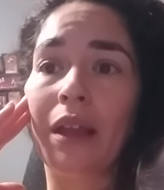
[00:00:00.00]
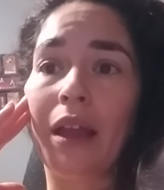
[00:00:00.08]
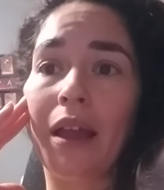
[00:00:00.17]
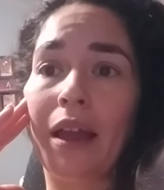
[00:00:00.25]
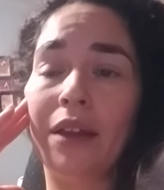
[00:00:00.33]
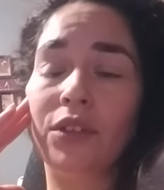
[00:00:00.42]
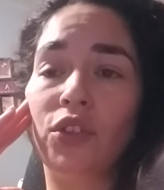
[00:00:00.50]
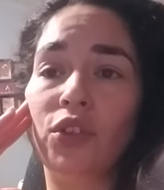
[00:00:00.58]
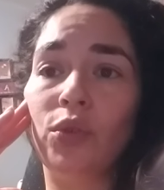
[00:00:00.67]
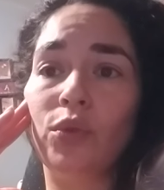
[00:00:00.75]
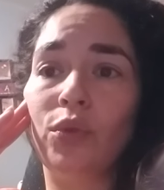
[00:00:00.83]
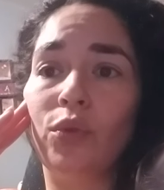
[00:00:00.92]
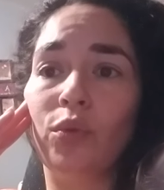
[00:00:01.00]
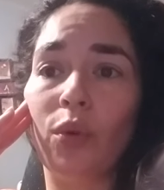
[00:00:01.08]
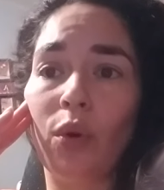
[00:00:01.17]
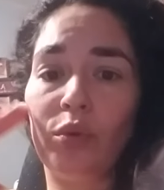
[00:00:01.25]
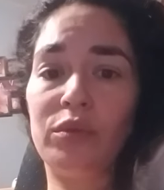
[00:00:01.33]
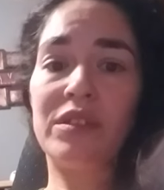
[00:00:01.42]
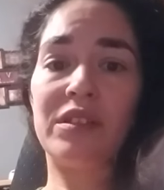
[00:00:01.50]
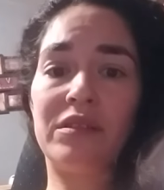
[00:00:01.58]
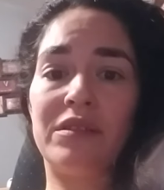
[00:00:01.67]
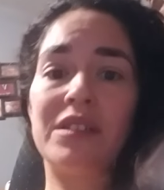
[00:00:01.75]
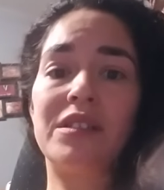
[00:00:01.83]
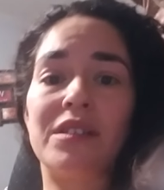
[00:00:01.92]
and you grow to
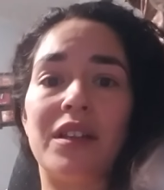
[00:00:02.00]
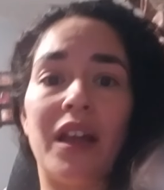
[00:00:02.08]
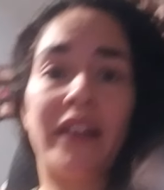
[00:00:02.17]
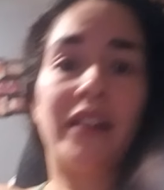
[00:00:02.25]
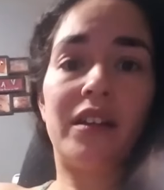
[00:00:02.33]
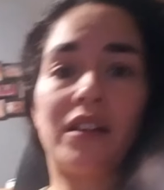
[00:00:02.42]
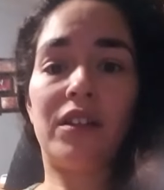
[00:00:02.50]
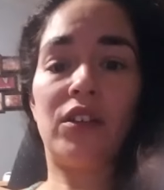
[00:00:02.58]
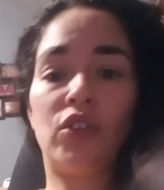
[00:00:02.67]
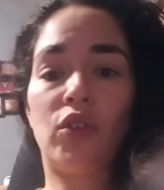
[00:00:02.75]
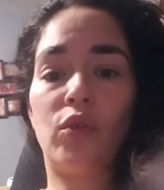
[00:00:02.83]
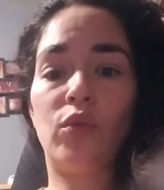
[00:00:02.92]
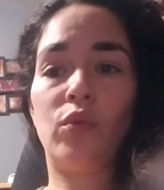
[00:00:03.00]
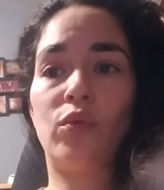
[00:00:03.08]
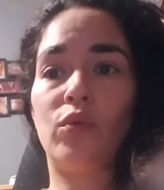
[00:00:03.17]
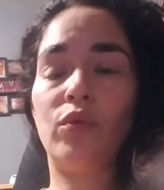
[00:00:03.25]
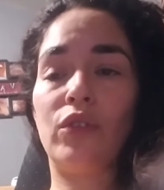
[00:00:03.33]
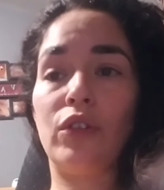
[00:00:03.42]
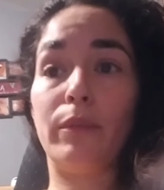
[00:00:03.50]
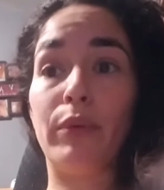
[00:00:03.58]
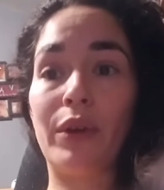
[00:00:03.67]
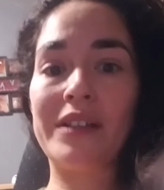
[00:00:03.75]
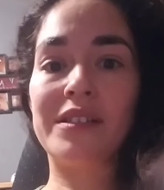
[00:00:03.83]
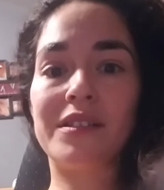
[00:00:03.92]
dislike, your
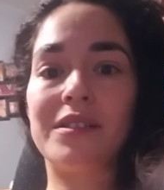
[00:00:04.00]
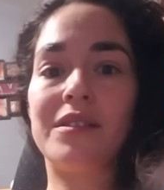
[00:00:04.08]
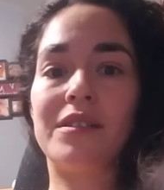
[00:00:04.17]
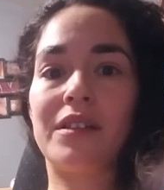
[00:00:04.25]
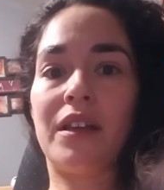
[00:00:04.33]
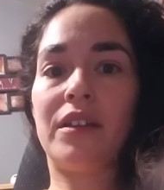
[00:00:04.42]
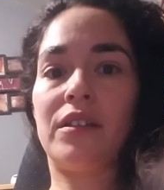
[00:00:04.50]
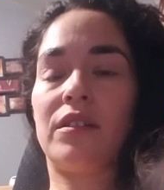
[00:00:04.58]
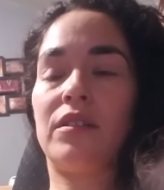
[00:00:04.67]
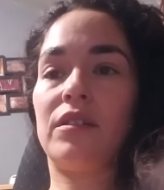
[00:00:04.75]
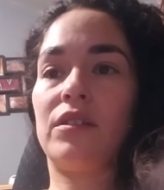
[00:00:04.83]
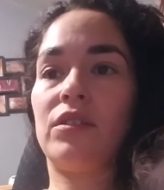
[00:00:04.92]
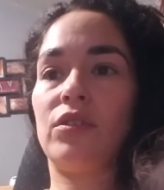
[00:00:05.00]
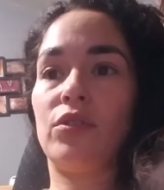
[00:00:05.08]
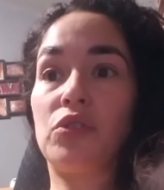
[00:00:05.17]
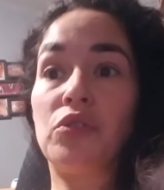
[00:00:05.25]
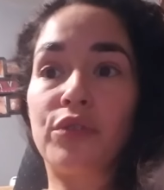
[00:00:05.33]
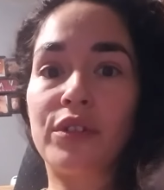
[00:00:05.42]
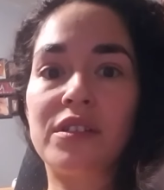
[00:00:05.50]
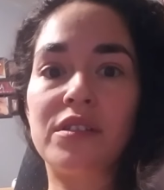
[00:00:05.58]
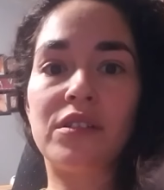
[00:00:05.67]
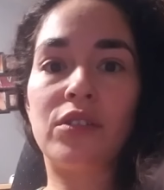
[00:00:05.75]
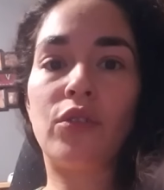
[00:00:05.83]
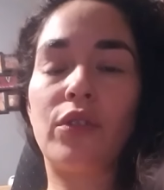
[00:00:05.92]
breasts and your uterus,
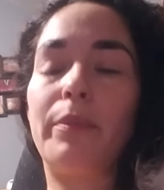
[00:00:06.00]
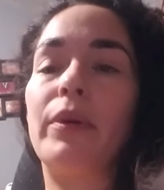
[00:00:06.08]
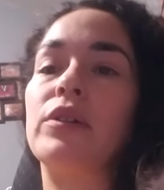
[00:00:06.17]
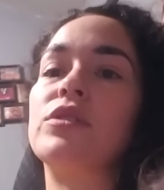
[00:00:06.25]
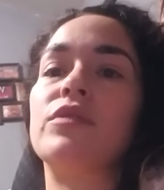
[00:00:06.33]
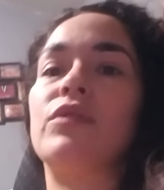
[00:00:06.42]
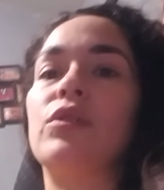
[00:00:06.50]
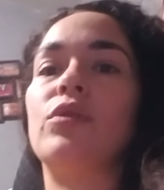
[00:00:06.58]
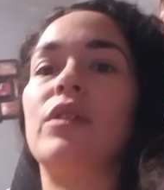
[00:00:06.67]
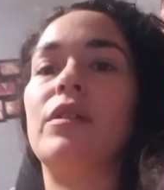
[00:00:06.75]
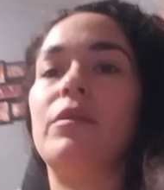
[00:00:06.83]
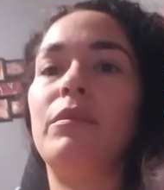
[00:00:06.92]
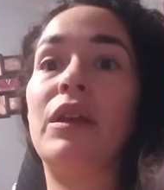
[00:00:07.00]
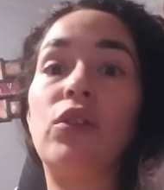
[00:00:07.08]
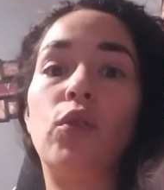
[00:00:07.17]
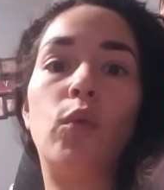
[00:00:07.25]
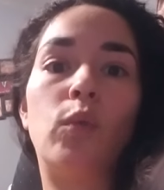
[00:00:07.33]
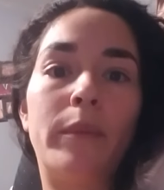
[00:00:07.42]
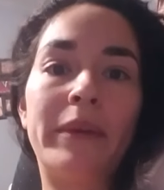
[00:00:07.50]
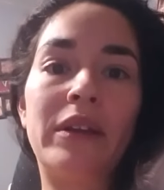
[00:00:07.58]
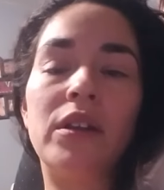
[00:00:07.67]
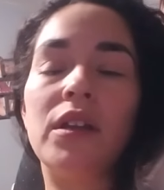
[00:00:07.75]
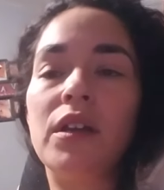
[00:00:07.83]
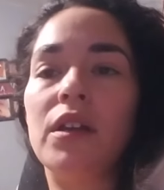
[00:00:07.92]
the parts of you that make you a
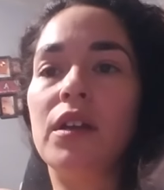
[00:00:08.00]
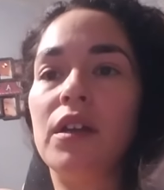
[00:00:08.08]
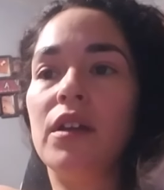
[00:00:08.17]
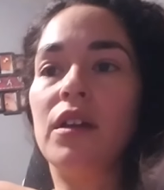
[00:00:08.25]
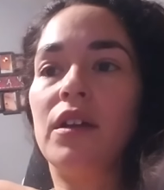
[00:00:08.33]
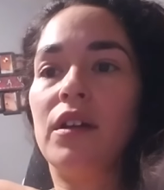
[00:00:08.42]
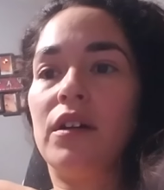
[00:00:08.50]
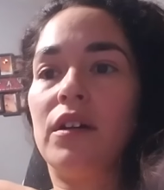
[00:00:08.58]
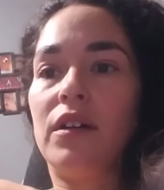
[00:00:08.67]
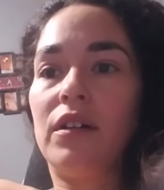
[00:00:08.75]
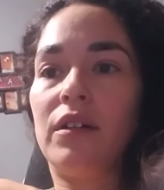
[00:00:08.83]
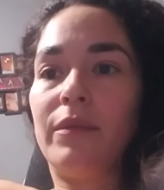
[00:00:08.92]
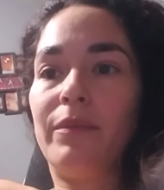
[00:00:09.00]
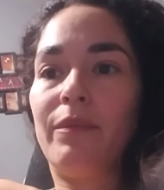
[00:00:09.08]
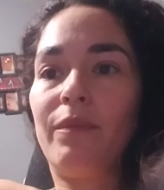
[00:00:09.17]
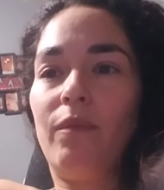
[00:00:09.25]
woman, then